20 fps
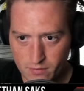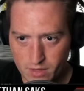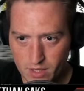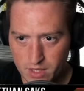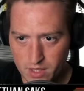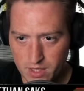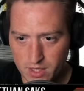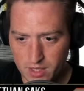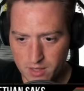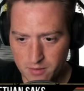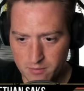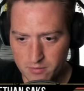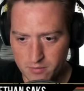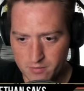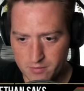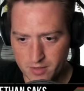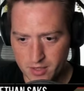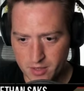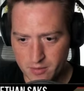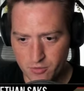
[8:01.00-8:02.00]
Um,
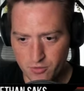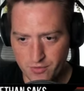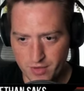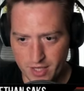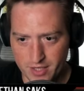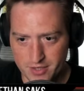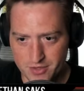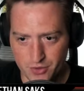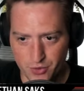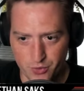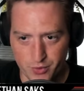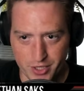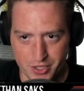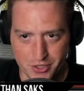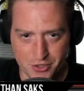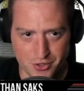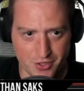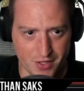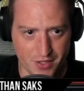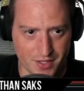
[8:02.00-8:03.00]
gonna move that
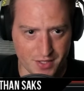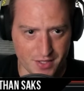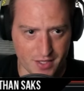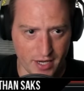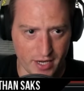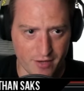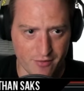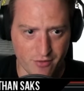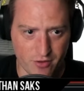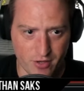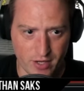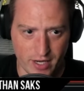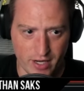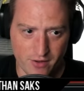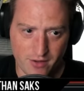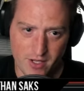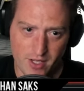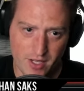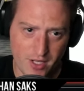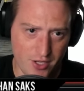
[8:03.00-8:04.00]
Soulrager to the side for now.
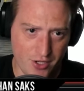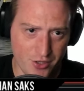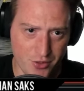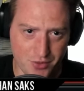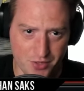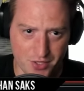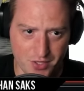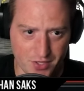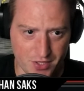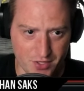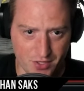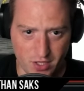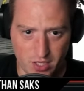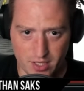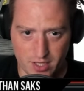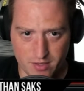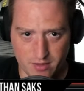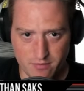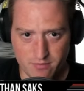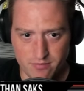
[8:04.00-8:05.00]
Nuisance is
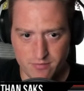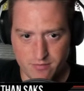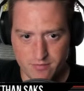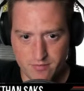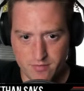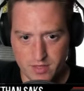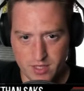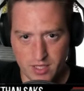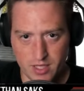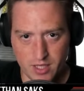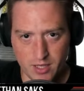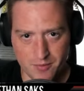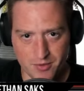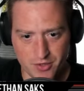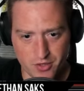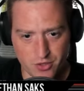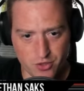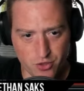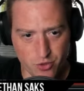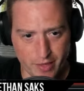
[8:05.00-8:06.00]
awesome. Um, this
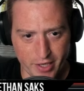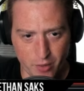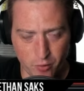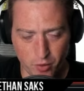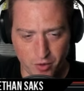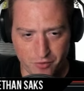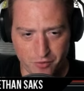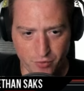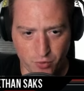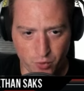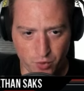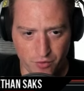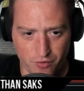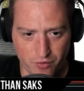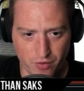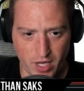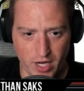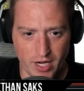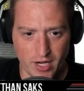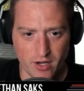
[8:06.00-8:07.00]
is a two mana one four
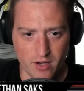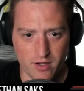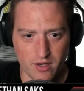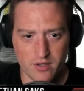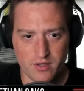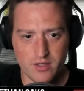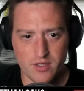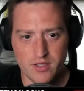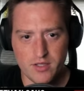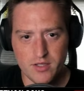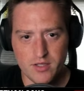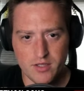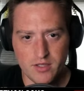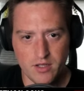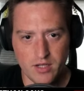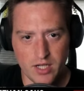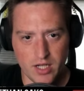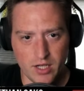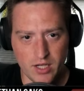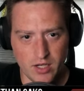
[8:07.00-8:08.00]
flyer,
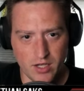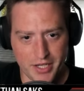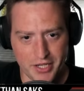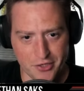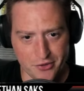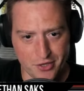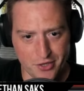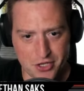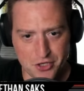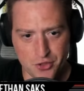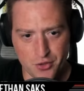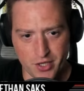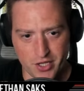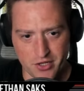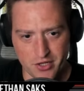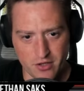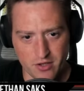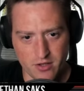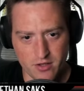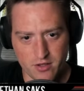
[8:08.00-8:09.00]
uh, eerie
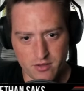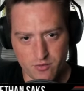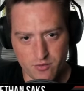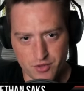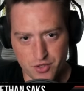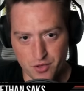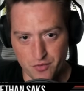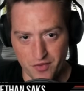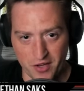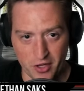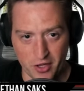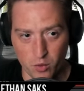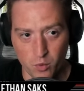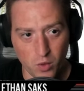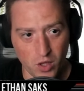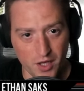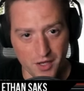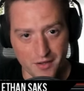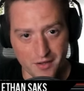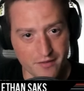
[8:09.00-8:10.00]
trigger, surveil
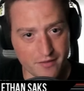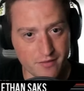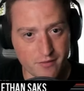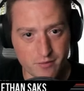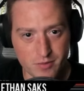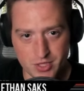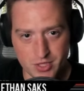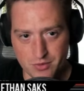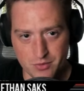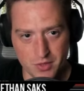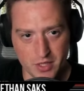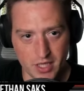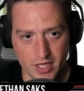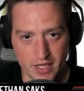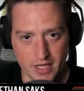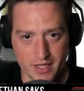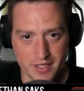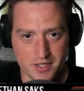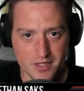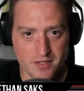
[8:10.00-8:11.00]
one, which is really
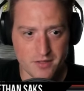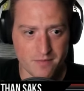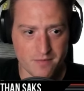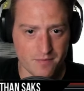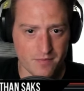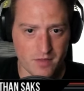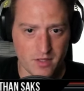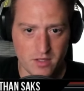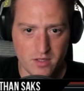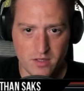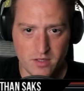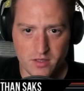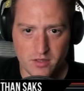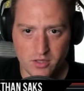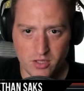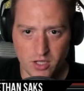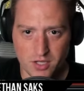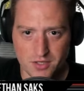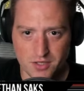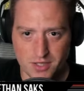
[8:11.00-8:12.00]
nice
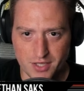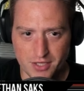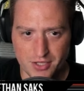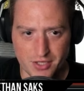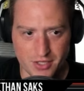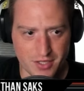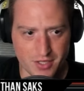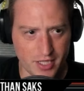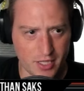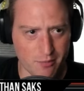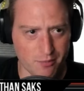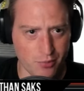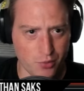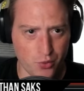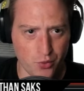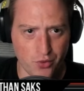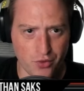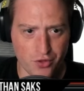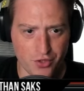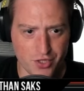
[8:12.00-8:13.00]
card selection, ticket
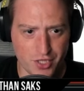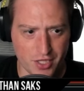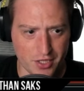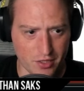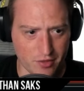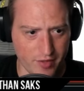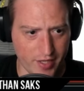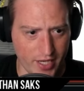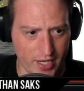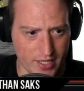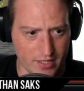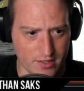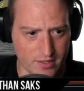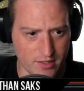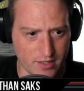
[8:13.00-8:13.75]
booth, tunnel of hate.